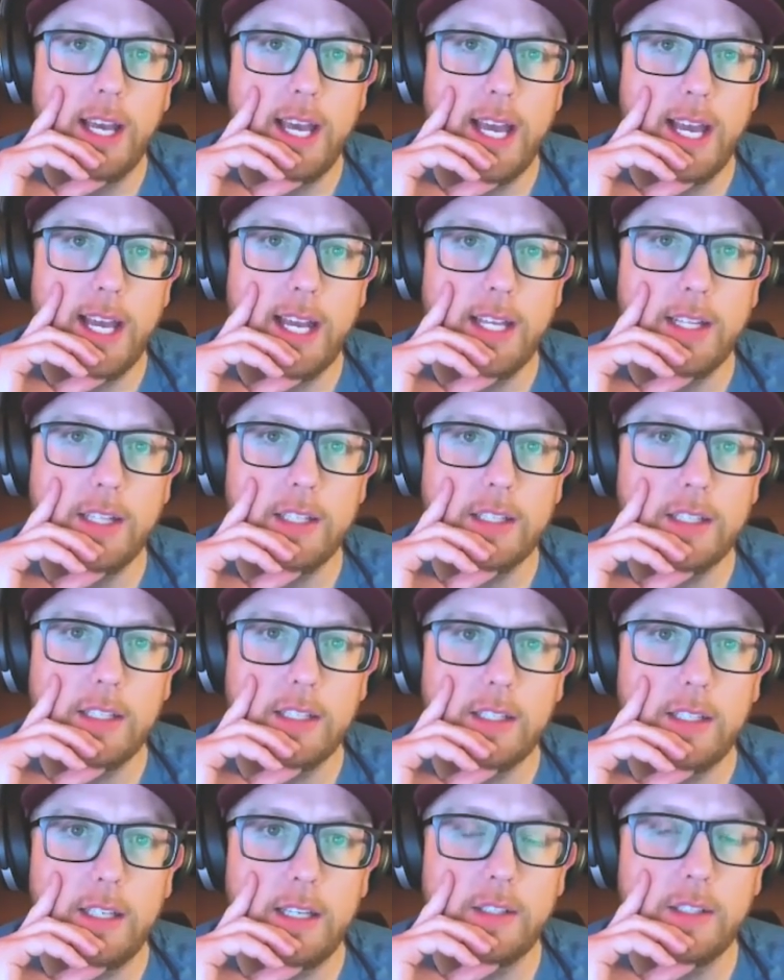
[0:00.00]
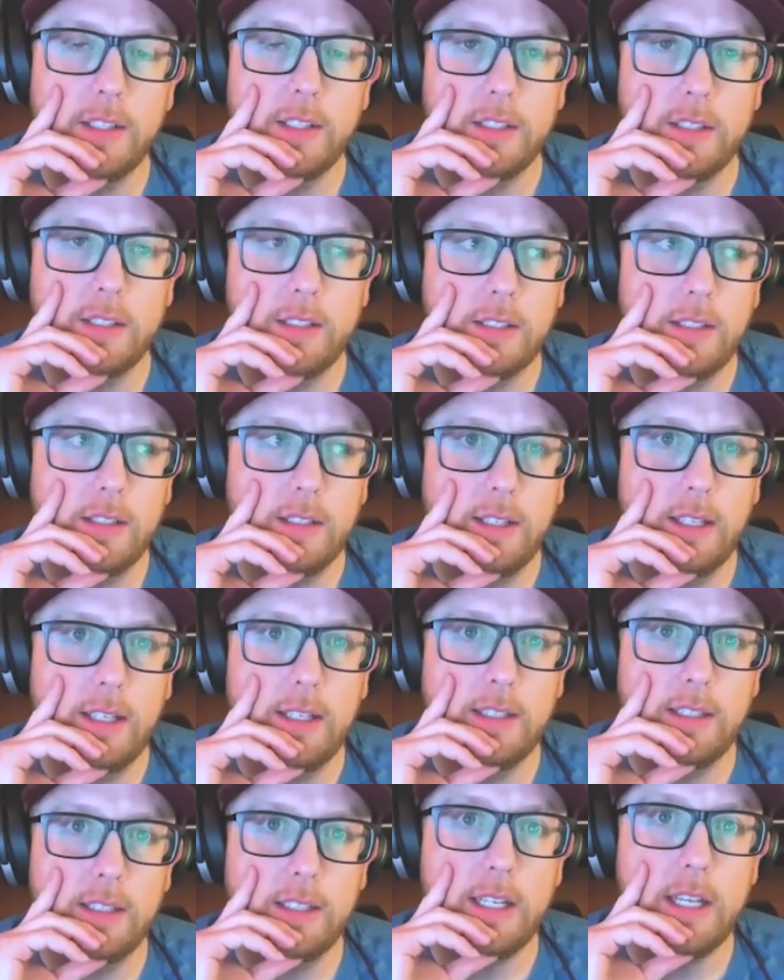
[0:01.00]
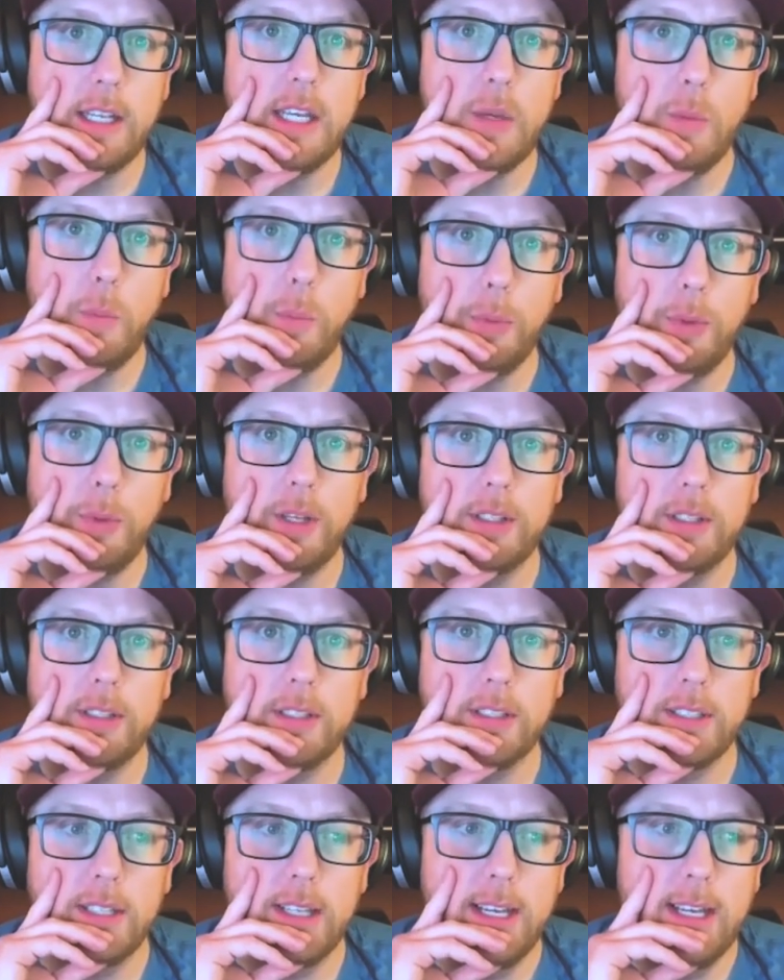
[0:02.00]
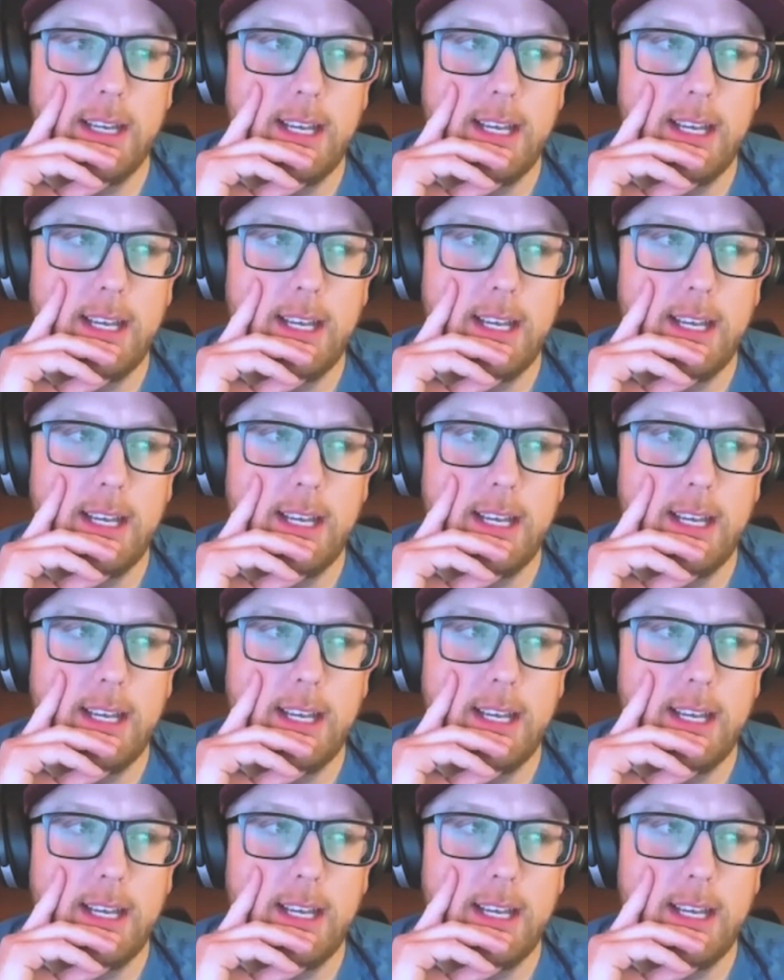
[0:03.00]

and it's it's it's deep it's